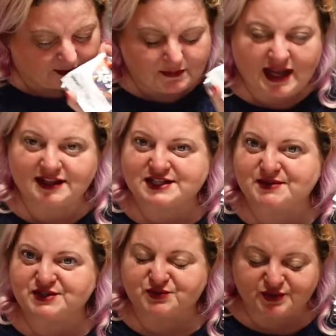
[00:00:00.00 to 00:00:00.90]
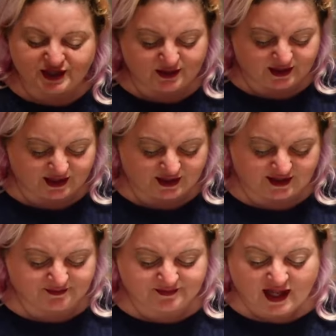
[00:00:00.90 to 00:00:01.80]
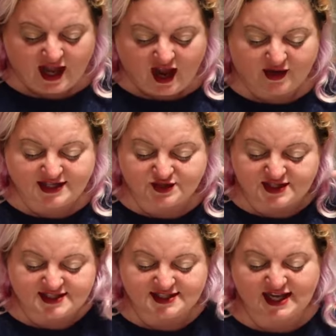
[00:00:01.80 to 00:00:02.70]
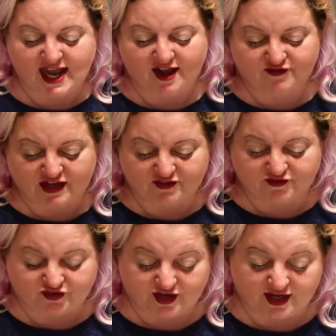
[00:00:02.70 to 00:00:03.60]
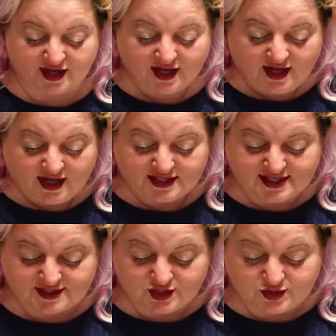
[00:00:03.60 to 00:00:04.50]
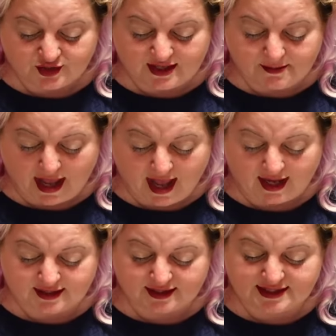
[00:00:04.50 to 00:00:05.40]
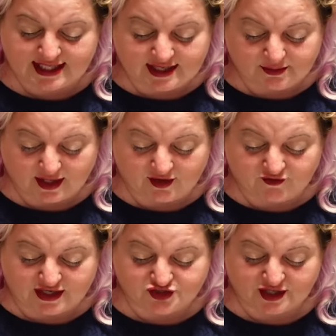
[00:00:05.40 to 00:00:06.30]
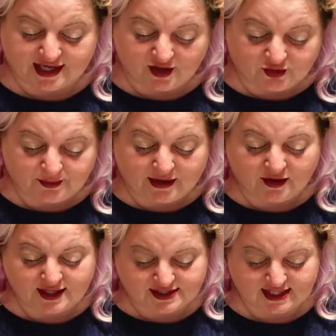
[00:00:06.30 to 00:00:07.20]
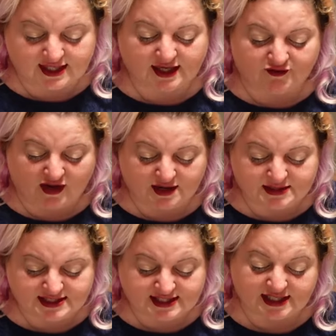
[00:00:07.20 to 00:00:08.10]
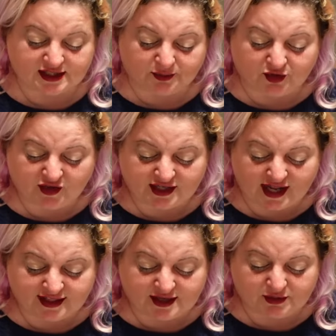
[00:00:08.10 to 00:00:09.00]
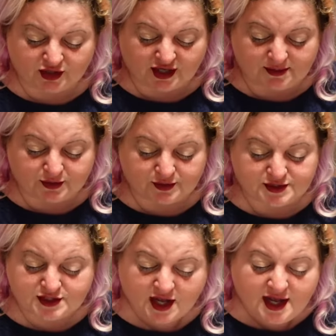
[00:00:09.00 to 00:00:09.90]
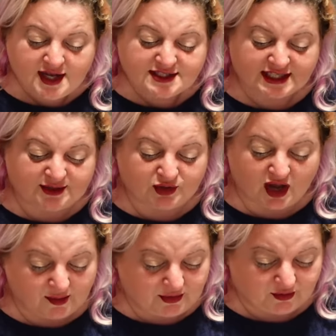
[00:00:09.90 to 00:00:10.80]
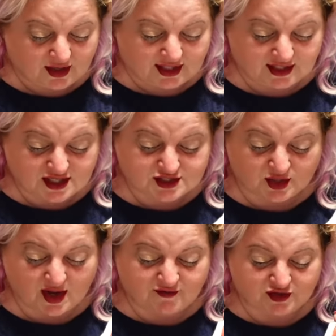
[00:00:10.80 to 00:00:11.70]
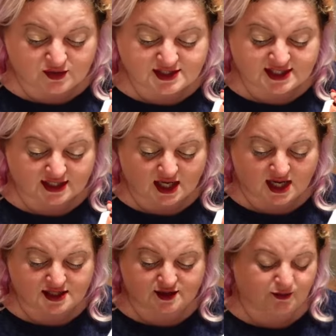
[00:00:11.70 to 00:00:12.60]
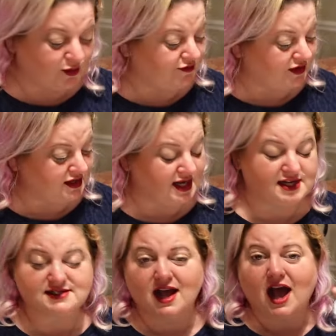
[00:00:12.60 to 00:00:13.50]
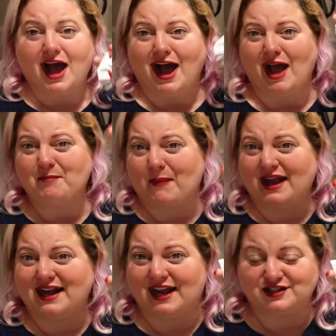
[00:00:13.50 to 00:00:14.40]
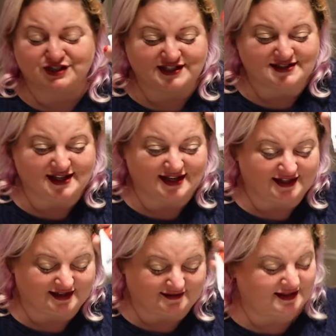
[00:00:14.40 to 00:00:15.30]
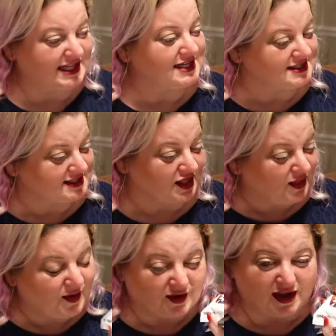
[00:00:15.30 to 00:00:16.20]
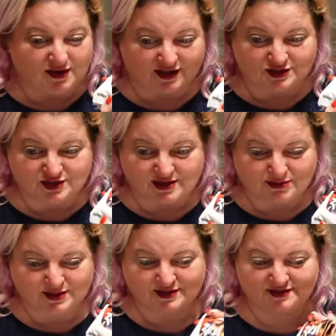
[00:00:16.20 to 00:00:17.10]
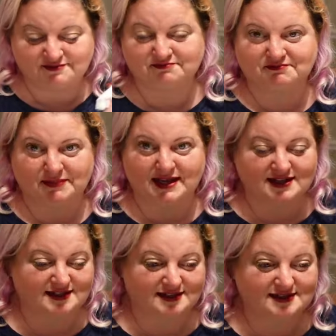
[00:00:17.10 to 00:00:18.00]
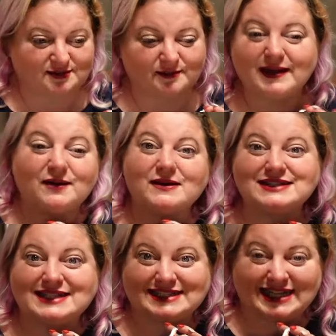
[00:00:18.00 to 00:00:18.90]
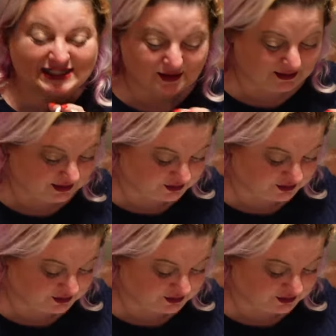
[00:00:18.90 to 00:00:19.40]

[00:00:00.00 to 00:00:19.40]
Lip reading: Man, this smells really, really good. Okay, so this is caffeine free. It says, nutrient packed tea blend featuring elderberry, zinc, and vitamin C, the perfect daily immunity boost to keep you up and running so you have fewer sick days and more fun days. I might actually take these along on our trip, because we don't want sick days while we're